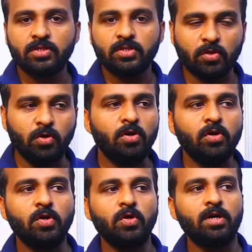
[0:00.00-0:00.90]

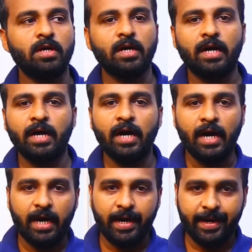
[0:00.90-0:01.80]
So,
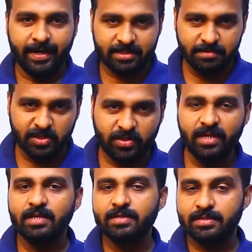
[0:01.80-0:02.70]
atom is
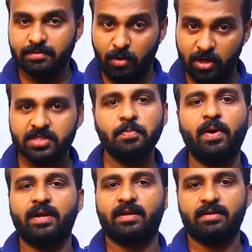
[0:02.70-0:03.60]
the smallest
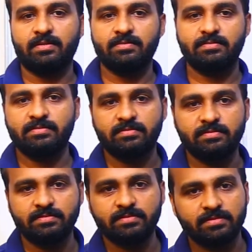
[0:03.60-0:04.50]
particle.
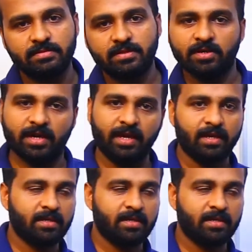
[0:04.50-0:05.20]
Okay.